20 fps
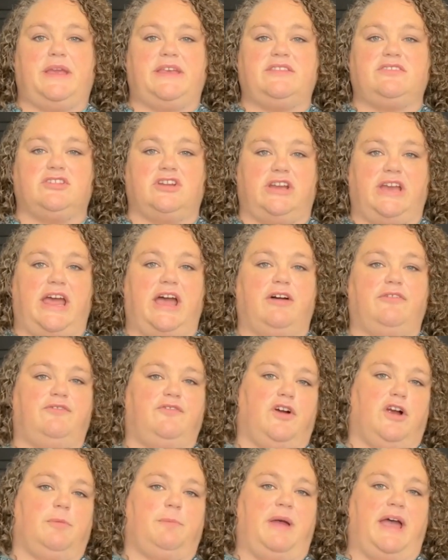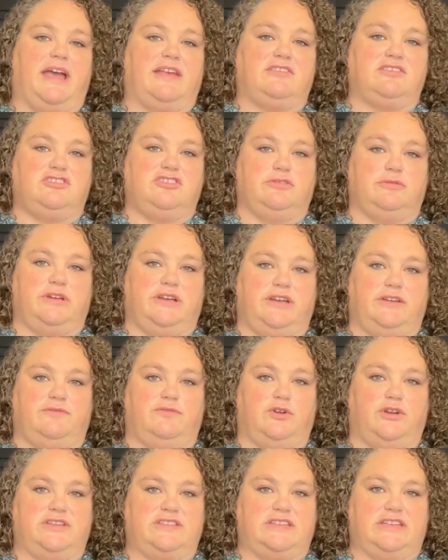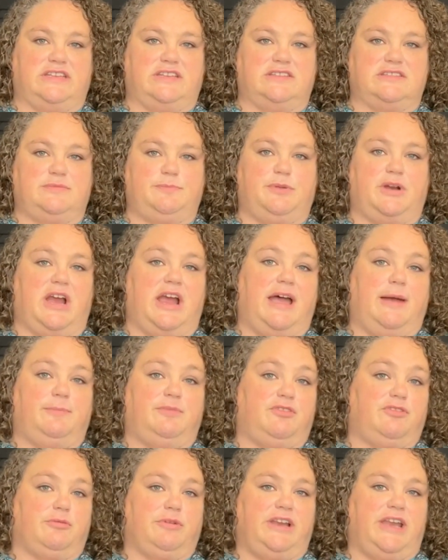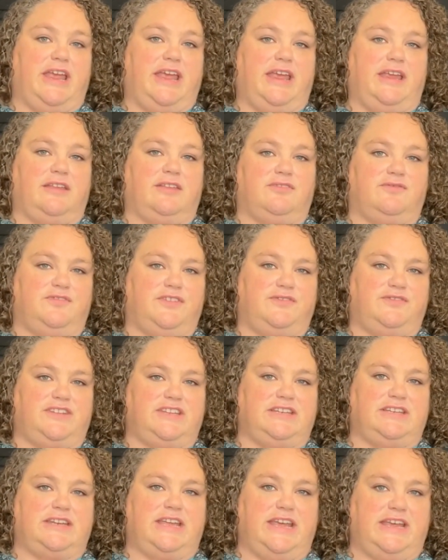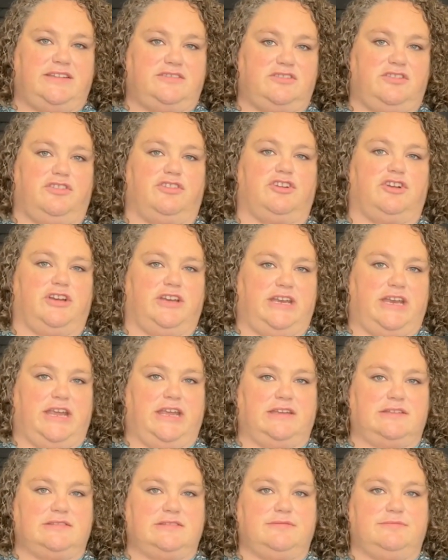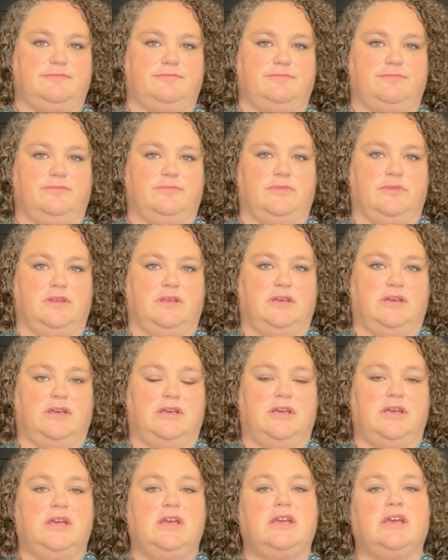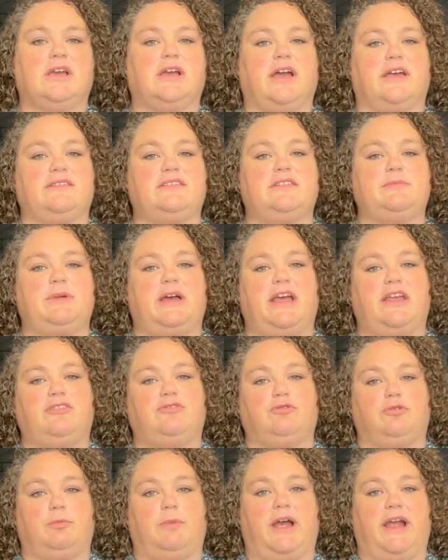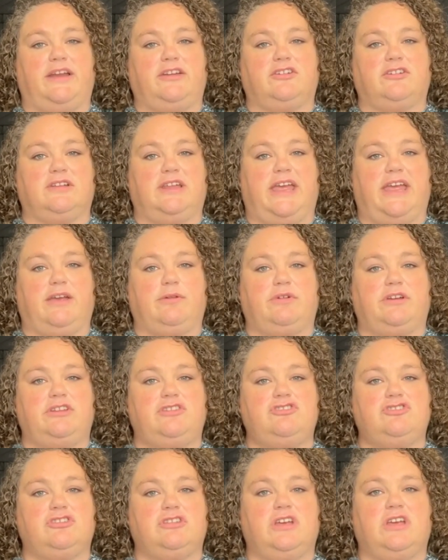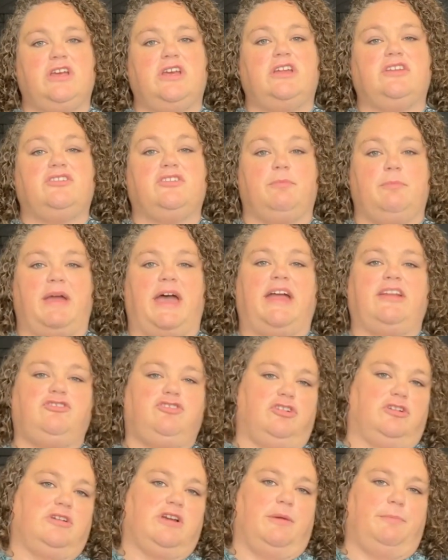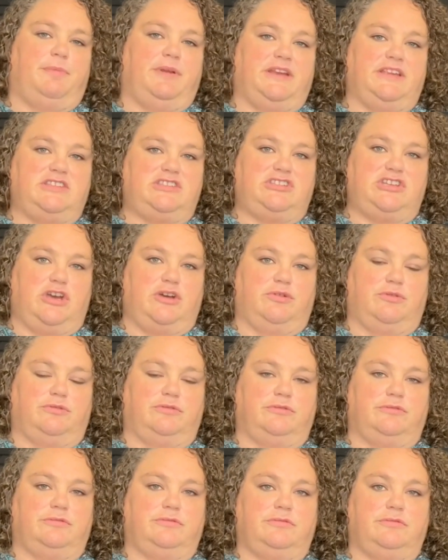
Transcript: based on how far past due an invoice is, perhaps 3 days, 15 days, and 30 days. Customize reminder language to match your company's tone.